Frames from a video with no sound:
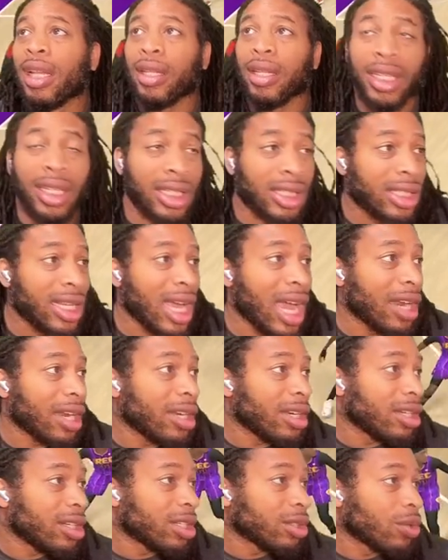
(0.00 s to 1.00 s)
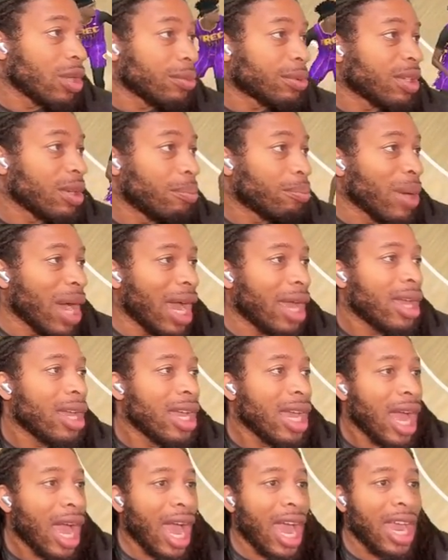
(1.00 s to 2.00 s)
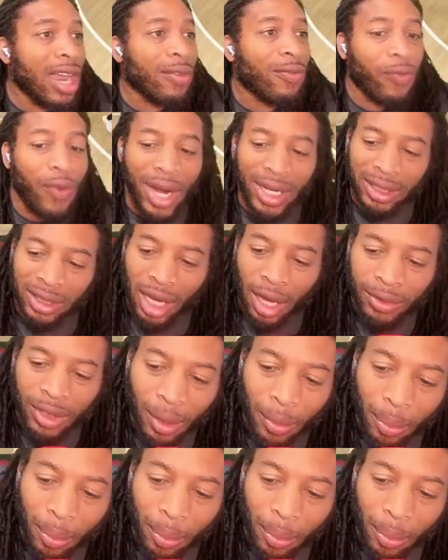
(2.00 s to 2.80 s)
Link is down in the description. But hey, fresh off the